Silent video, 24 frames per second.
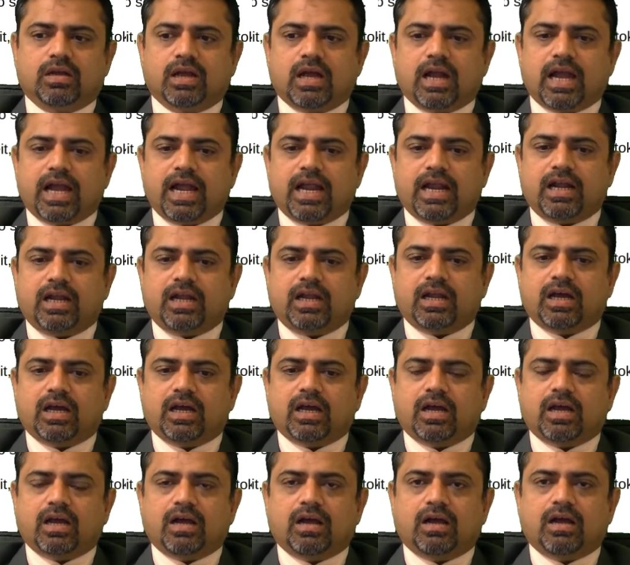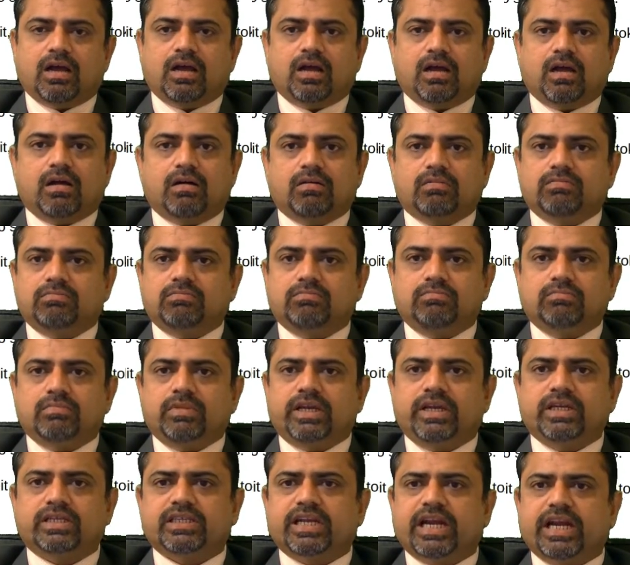and
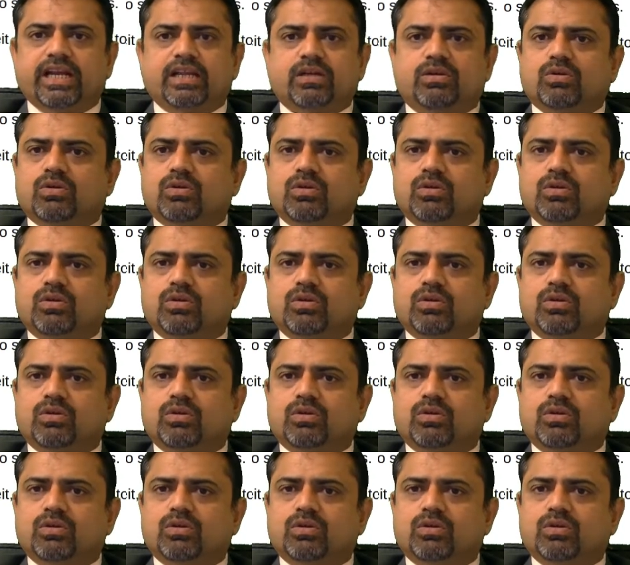he is ready to